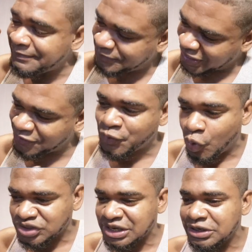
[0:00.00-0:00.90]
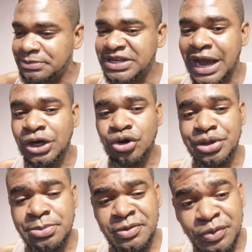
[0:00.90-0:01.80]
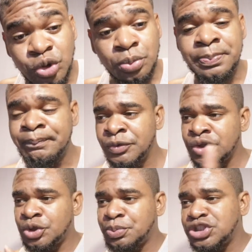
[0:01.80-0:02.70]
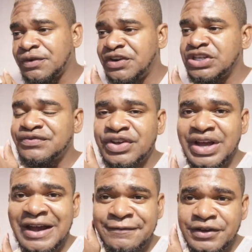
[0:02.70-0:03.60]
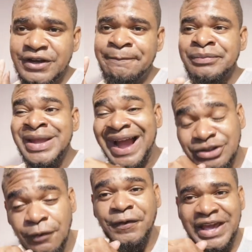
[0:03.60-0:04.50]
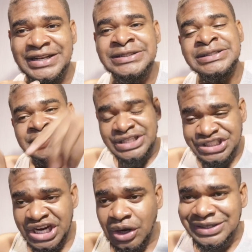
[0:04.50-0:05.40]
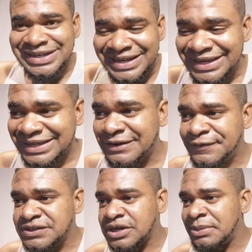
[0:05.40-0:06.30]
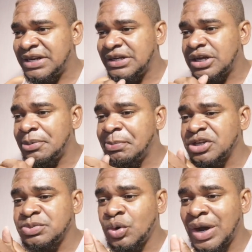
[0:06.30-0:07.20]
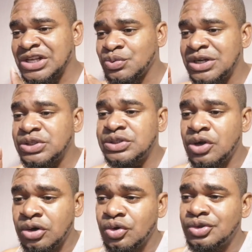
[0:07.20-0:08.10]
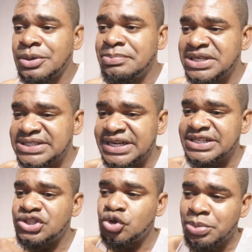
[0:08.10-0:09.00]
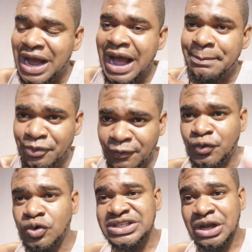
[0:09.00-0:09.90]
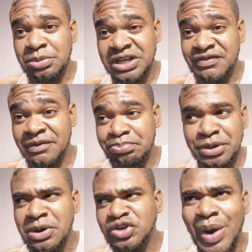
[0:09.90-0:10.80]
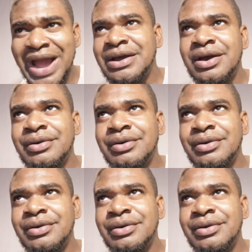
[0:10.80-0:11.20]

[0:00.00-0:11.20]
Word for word: and of course that will help the algorithm of YouTube push your videos further and further and don't forget to check out the link in the first comment in the comment box below as well to download the Mystelics Tube app of course that will give a pretty much wide